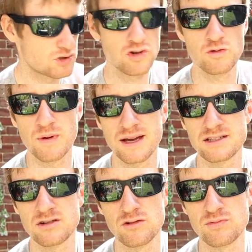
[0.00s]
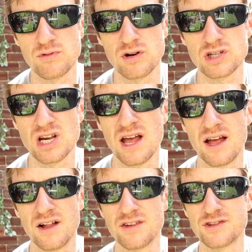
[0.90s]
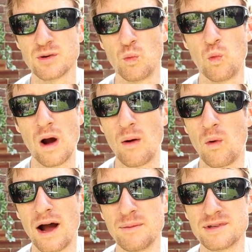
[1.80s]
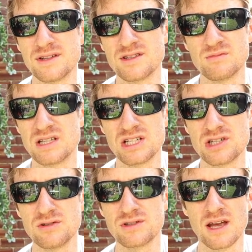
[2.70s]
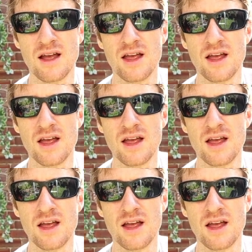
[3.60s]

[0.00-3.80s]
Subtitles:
toothpaste, toothbrush, and some wet wipes and some tissues.